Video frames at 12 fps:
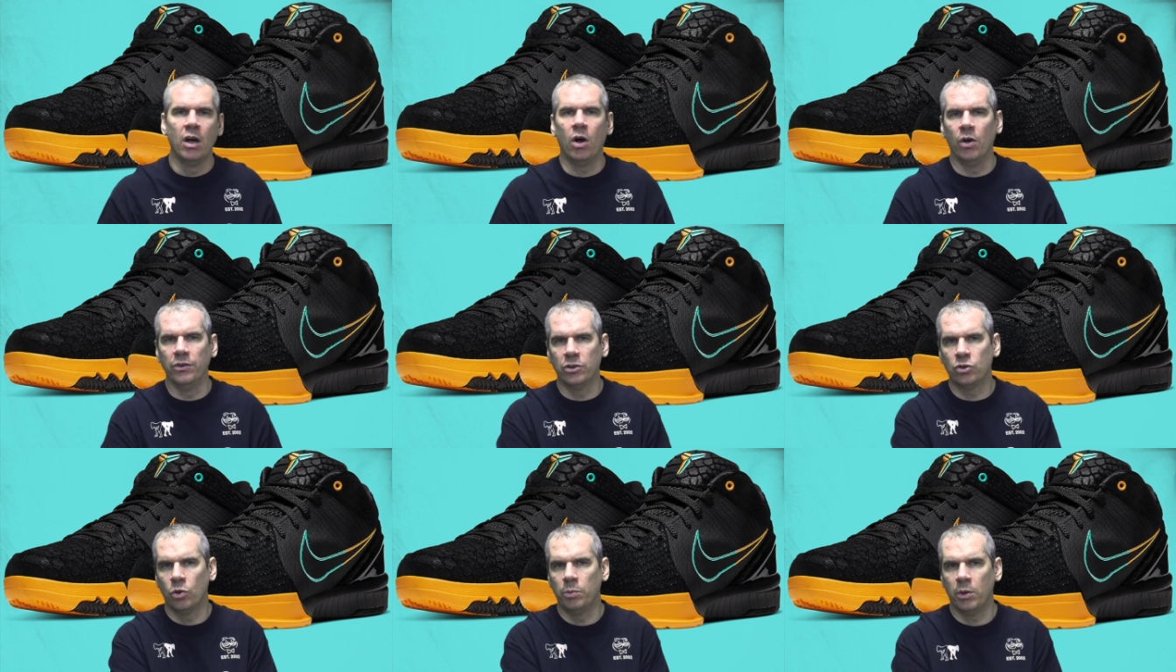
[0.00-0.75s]
on the
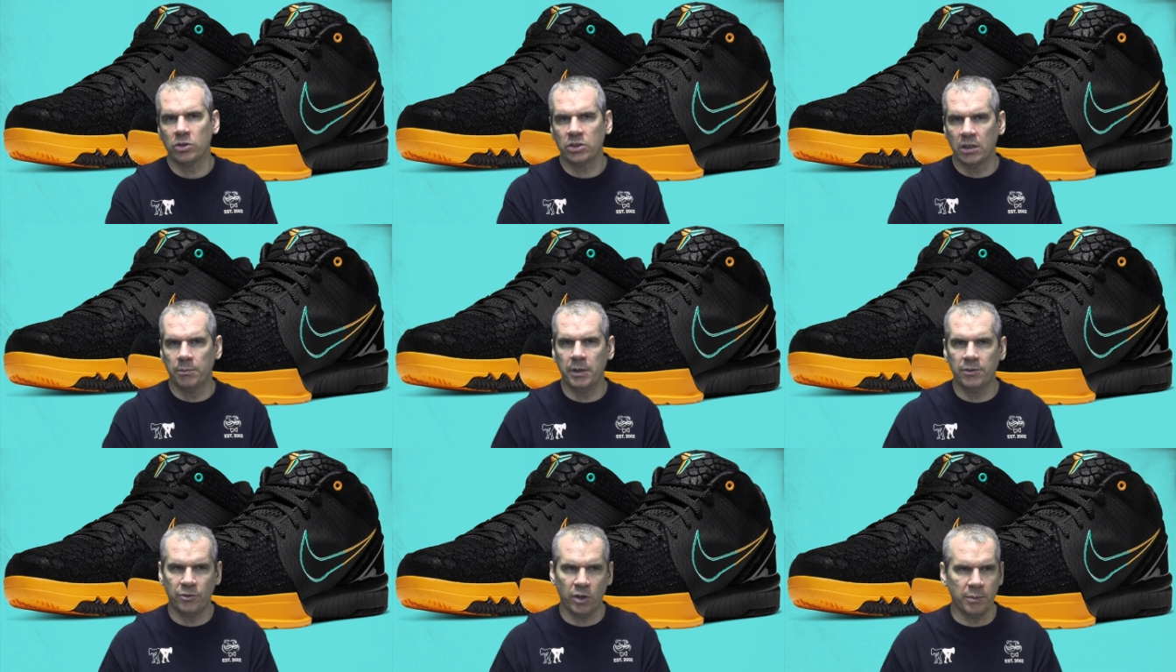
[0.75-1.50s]
toe box and the
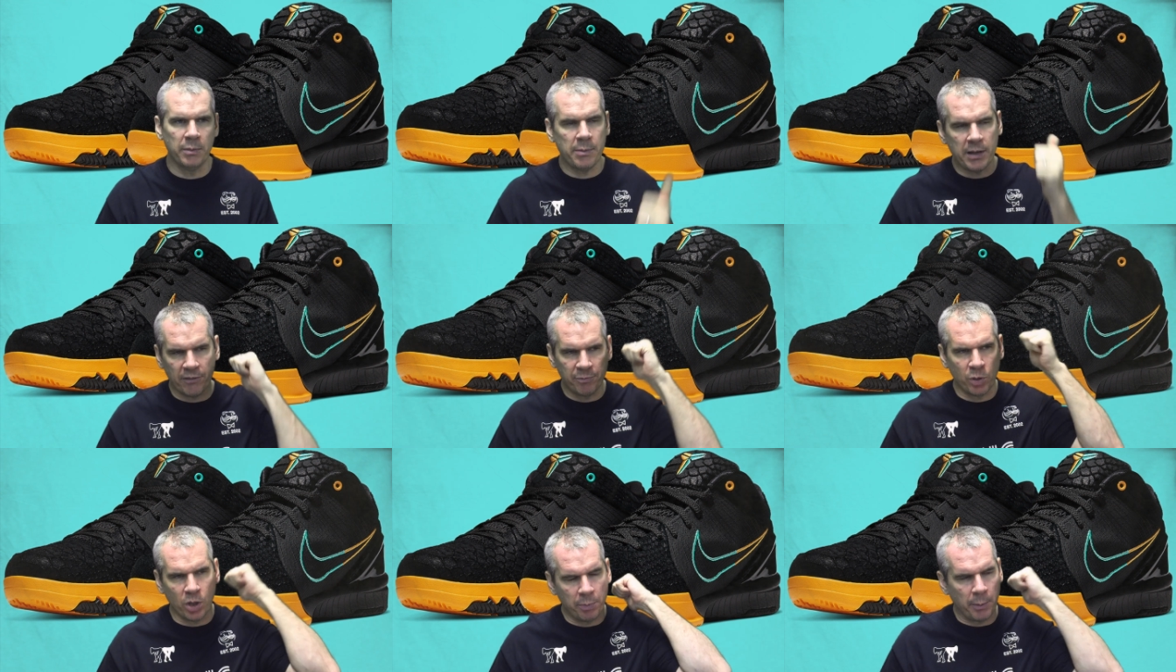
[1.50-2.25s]
midfoot maybe i've
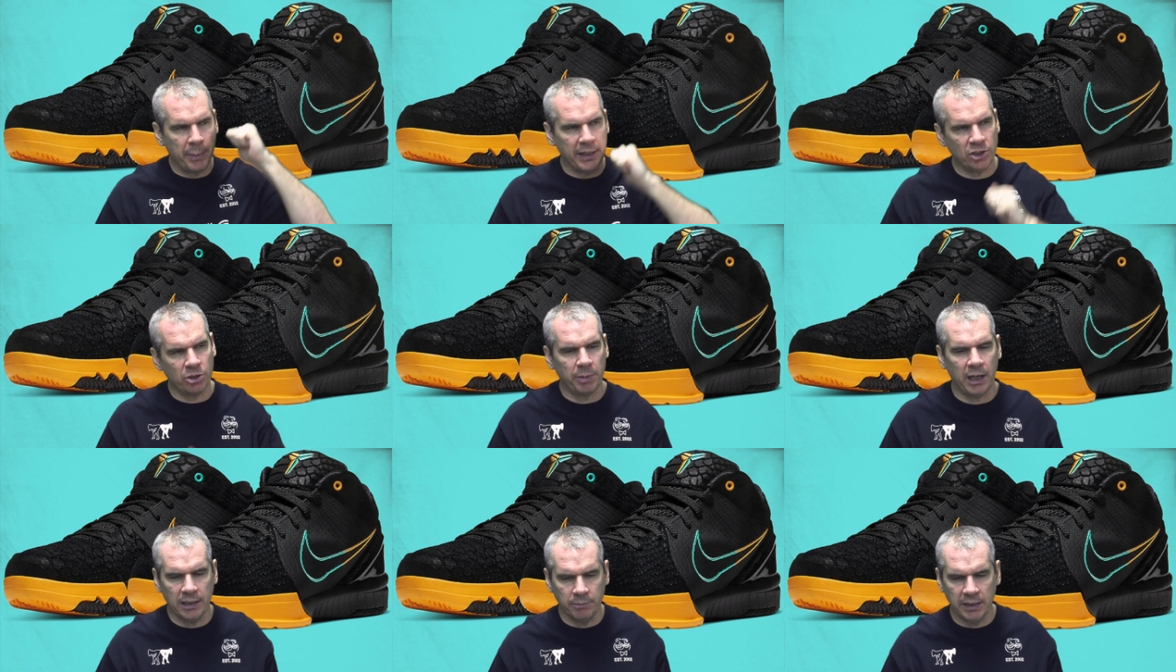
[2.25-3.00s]
put up a picture
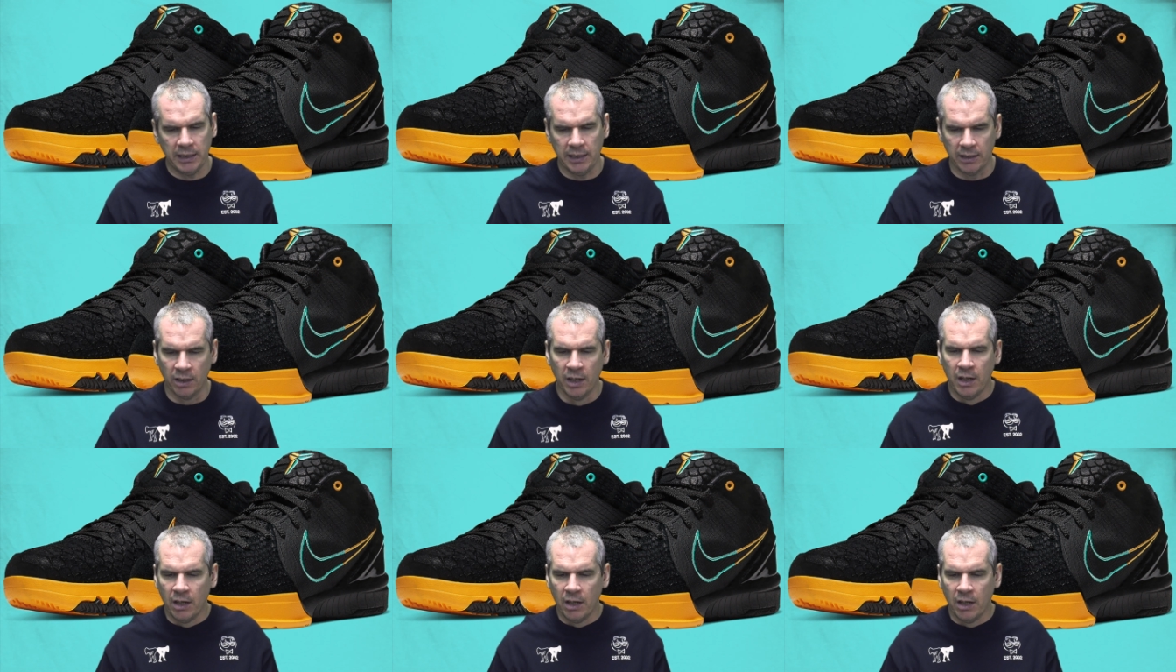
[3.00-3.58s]
behind me here